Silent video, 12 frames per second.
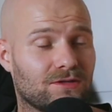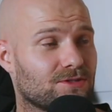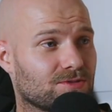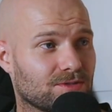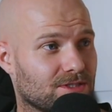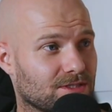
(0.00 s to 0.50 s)

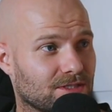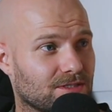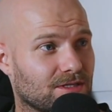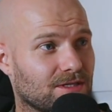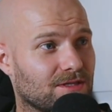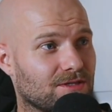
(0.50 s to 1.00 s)
sorts of
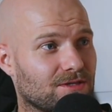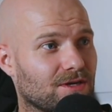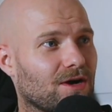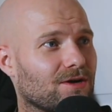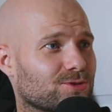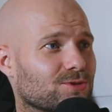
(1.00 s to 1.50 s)

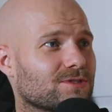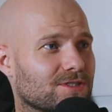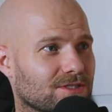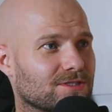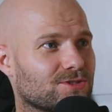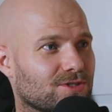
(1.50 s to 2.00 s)

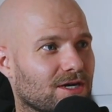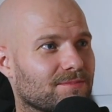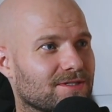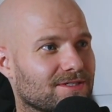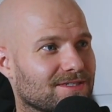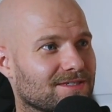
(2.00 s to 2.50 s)
good trauma
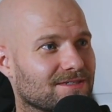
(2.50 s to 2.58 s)
in here.